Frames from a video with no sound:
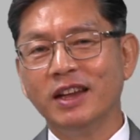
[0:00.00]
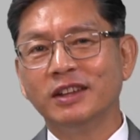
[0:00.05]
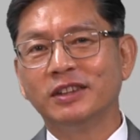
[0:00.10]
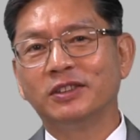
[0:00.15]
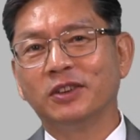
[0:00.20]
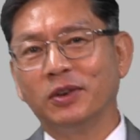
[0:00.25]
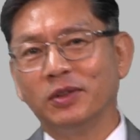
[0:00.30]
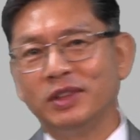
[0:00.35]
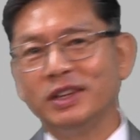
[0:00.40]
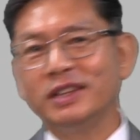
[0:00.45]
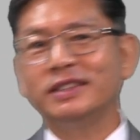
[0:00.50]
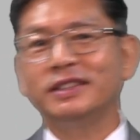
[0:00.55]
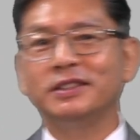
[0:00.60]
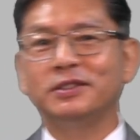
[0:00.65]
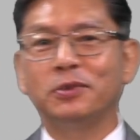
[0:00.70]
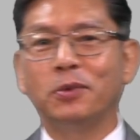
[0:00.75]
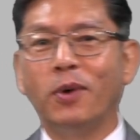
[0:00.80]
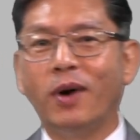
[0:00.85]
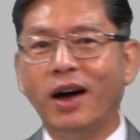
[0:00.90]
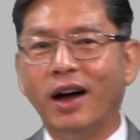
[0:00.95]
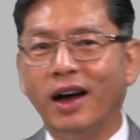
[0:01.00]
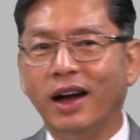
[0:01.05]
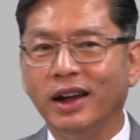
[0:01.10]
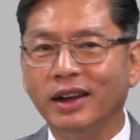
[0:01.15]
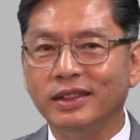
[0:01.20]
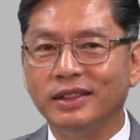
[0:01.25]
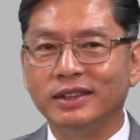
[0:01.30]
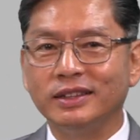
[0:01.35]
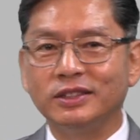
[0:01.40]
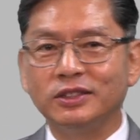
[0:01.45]
So this is
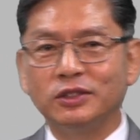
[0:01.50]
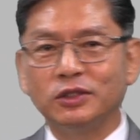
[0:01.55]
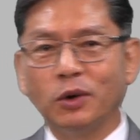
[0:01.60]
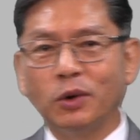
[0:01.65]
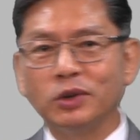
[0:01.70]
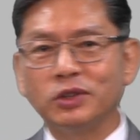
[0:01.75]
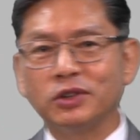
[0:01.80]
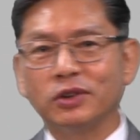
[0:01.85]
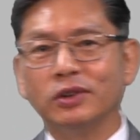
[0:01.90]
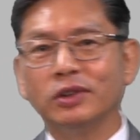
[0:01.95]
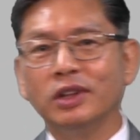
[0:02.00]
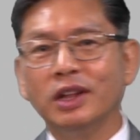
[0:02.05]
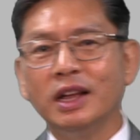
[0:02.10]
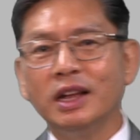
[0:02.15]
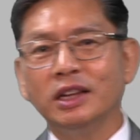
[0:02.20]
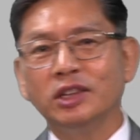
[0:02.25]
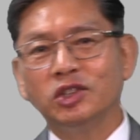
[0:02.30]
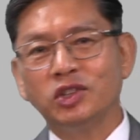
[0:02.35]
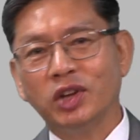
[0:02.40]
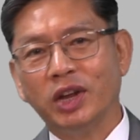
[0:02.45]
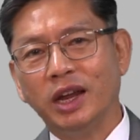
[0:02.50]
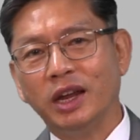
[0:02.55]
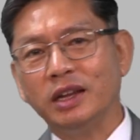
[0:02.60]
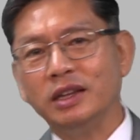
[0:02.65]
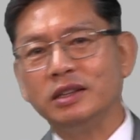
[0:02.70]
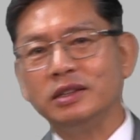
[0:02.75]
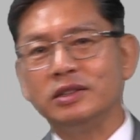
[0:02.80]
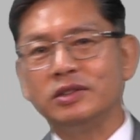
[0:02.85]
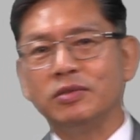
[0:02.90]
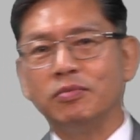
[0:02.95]
why the social
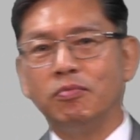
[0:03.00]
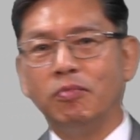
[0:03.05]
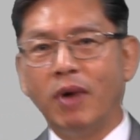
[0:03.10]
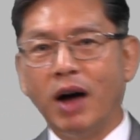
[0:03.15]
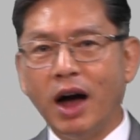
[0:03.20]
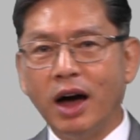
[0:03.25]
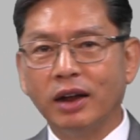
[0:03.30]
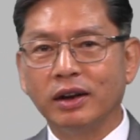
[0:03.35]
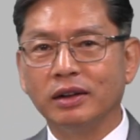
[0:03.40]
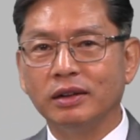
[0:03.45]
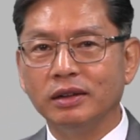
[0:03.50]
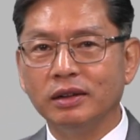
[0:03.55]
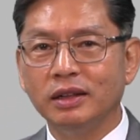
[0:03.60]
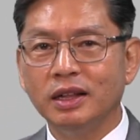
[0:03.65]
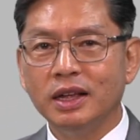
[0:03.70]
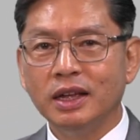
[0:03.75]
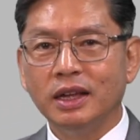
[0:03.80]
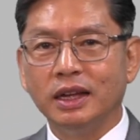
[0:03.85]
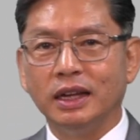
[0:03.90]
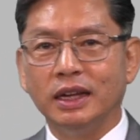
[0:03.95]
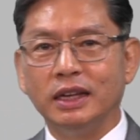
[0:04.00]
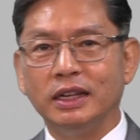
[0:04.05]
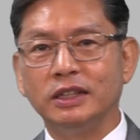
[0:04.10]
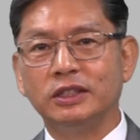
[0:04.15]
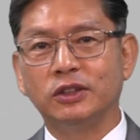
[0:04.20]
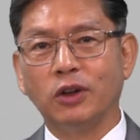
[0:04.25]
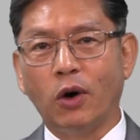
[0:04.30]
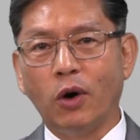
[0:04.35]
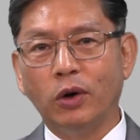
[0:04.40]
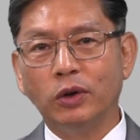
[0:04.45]
change model
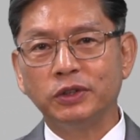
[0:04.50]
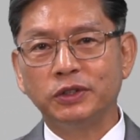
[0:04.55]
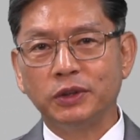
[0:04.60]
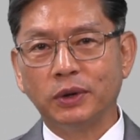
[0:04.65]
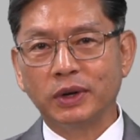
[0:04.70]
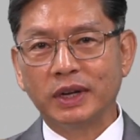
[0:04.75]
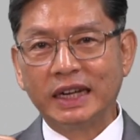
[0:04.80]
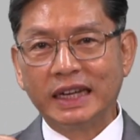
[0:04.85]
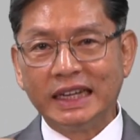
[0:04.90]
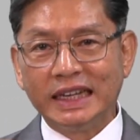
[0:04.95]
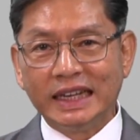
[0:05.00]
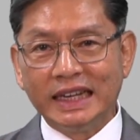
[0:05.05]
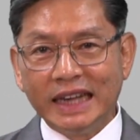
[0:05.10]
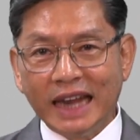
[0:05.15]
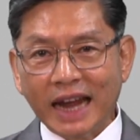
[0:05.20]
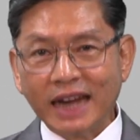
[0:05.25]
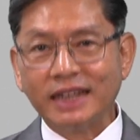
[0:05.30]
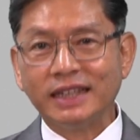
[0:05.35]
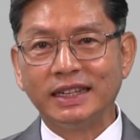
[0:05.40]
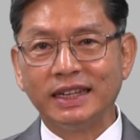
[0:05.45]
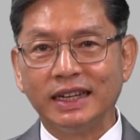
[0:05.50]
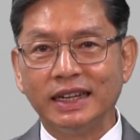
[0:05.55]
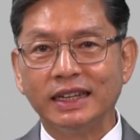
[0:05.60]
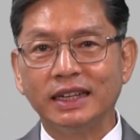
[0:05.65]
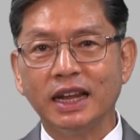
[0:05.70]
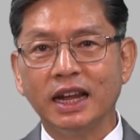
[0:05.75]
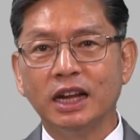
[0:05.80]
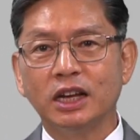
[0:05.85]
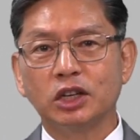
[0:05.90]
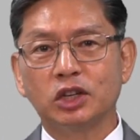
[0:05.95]
is also
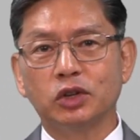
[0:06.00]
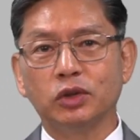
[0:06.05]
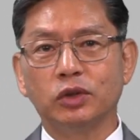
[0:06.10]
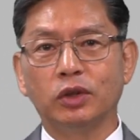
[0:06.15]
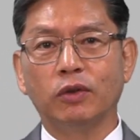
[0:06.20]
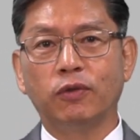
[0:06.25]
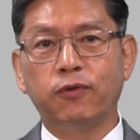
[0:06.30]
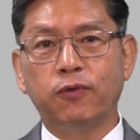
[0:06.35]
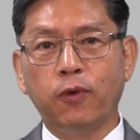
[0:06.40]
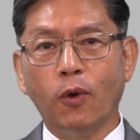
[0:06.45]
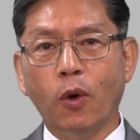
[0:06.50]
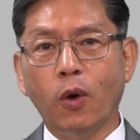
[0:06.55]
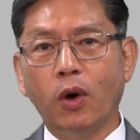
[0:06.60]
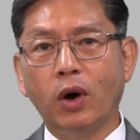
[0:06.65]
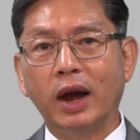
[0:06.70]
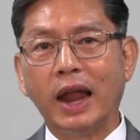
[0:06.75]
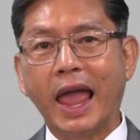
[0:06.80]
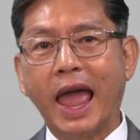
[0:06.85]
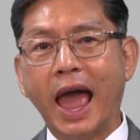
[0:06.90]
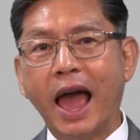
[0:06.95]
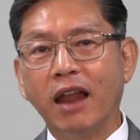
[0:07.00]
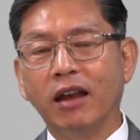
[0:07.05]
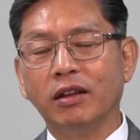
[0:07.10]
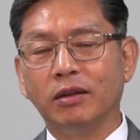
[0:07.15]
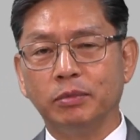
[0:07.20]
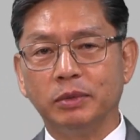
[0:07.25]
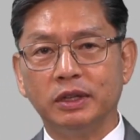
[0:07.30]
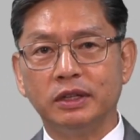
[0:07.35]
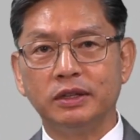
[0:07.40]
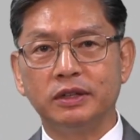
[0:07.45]
connected to the four
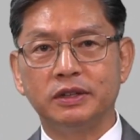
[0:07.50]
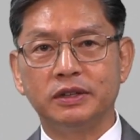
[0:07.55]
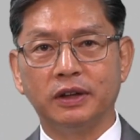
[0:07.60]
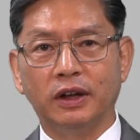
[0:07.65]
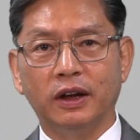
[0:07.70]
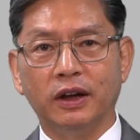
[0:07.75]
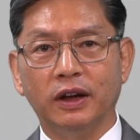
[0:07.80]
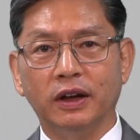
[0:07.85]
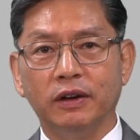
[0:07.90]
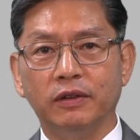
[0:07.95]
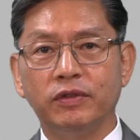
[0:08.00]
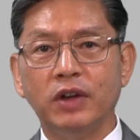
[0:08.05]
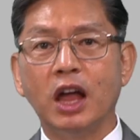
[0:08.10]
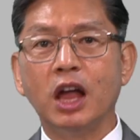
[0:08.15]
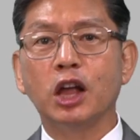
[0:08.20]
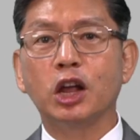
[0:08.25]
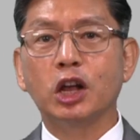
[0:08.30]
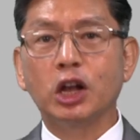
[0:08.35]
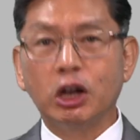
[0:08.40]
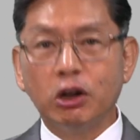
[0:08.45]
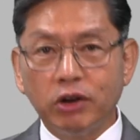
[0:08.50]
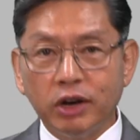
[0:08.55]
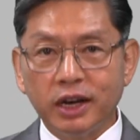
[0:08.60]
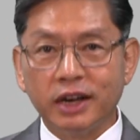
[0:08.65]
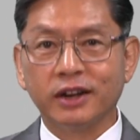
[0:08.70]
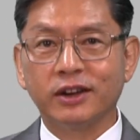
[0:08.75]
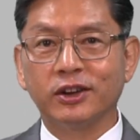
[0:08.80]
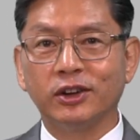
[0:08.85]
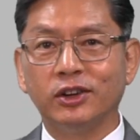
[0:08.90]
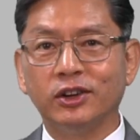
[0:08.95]
elements of
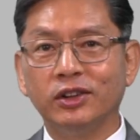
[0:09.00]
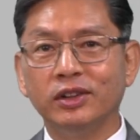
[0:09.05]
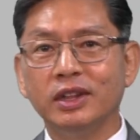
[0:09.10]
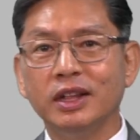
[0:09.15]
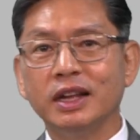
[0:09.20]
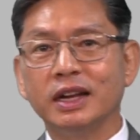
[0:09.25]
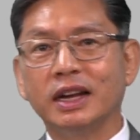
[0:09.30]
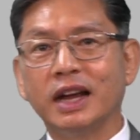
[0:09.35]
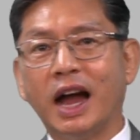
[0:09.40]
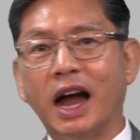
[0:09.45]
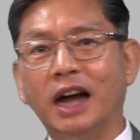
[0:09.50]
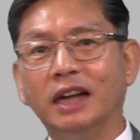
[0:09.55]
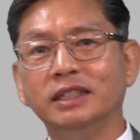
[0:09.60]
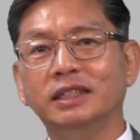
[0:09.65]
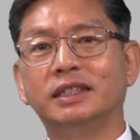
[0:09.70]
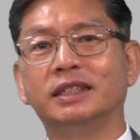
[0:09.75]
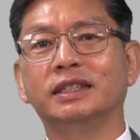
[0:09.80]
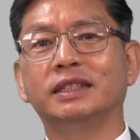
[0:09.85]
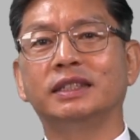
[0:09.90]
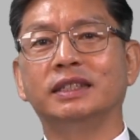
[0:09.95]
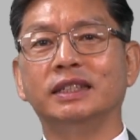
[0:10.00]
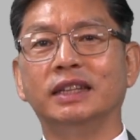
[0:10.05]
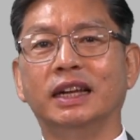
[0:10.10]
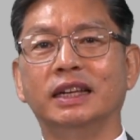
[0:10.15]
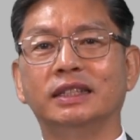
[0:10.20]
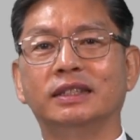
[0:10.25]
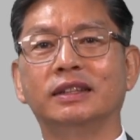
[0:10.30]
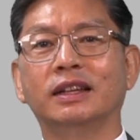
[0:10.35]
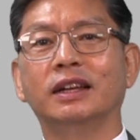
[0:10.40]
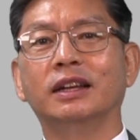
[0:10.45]
critical
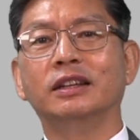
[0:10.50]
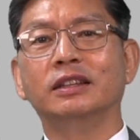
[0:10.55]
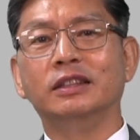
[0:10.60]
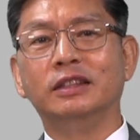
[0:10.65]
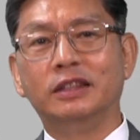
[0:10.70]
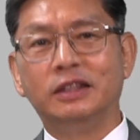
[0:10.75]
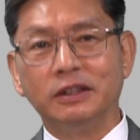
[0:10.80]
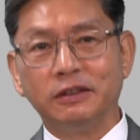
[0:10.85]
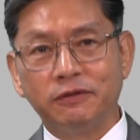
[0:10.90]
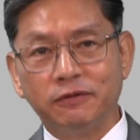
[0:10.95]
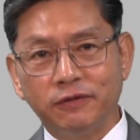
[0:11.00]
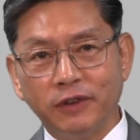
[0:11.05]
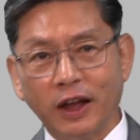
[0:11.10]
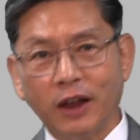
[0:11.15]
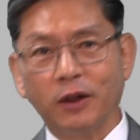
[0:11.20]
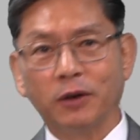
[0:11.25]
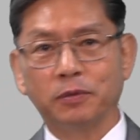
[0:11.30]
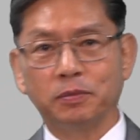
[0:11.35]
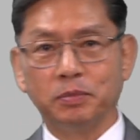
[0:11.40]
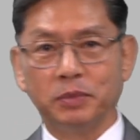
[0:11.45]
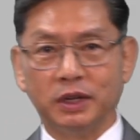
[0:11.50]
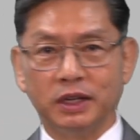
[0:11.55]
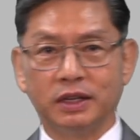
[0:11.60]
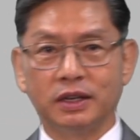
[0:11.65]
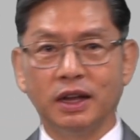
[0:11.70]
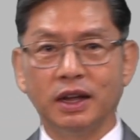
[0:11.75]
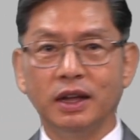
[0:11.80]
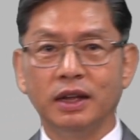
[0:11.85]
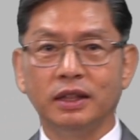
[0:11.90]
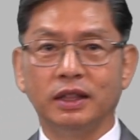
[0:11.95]
consciousness
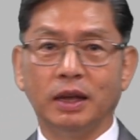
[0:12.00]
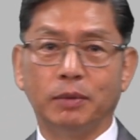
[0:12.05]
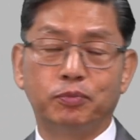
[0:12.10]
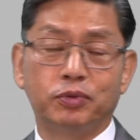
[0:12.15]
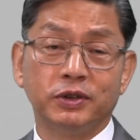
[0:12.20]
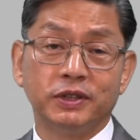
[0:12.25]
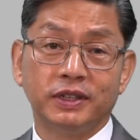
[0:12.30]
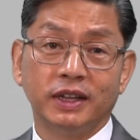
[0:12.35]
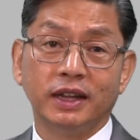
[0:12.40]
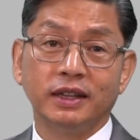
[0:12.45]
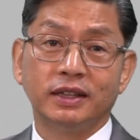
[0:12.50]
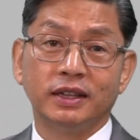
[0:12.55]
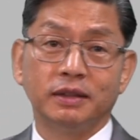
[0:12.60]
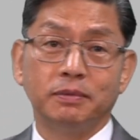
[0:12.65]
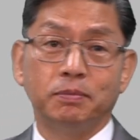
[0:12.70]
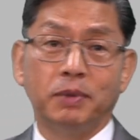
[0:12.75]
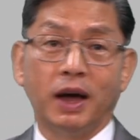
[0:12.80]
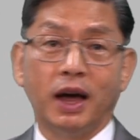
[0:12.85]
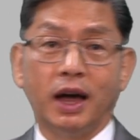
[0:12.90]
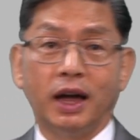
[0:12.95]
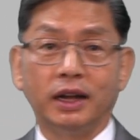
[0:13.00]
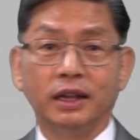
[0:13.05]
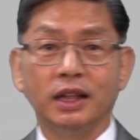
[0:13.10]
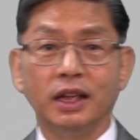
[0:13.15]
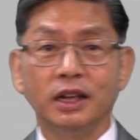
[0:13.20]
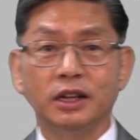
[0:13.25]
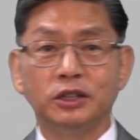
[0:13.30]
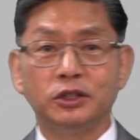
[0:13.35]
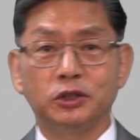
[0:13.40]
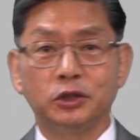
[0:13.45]
development that presented by
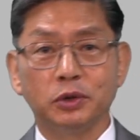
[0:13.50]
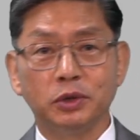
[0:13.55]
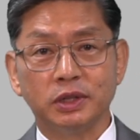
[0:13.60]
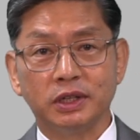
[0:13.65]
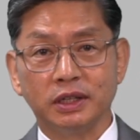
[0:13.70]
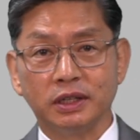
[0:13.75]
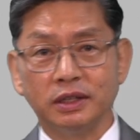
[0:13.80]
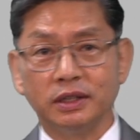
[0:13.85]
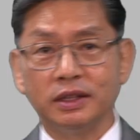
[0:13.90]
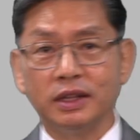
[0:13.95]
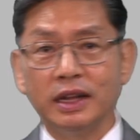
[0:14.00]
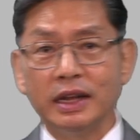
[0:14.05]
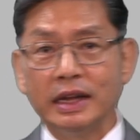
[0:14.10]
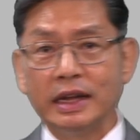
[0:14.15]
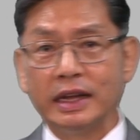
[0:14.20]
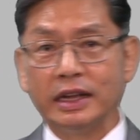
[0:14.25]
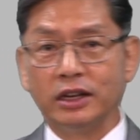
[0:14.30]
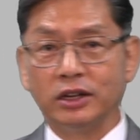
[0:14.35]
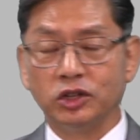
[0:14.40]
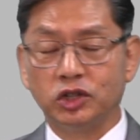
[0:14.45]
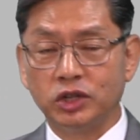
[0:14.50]
Susan in a